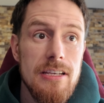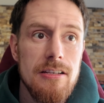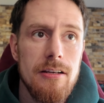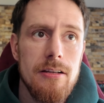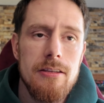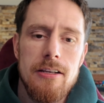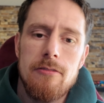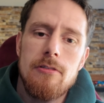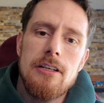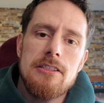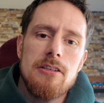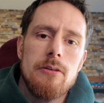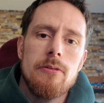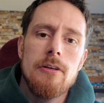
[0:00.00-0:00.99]
this kind of thing,
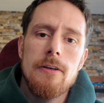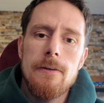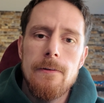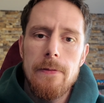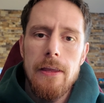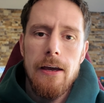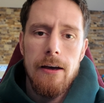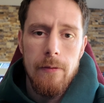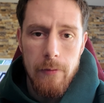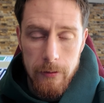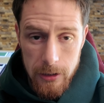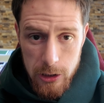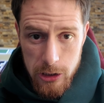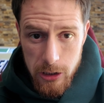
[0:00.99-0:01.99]
right? So I'm
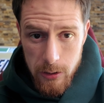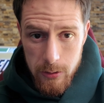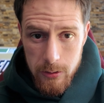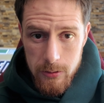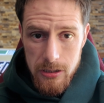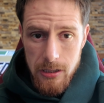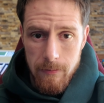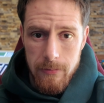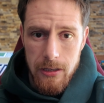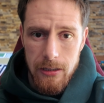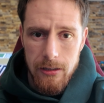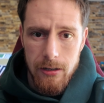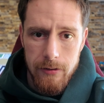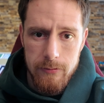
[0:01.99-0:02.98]
going to show you
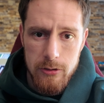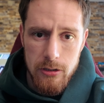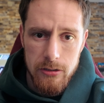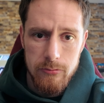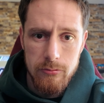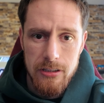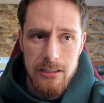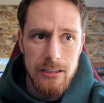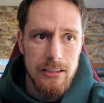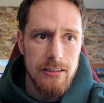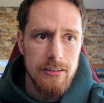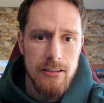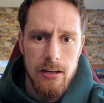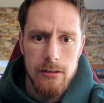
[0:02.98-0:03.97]
something that I've just
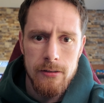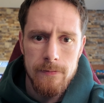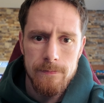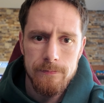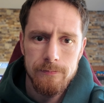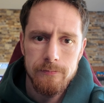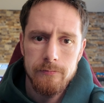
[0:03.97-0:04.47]
recently done.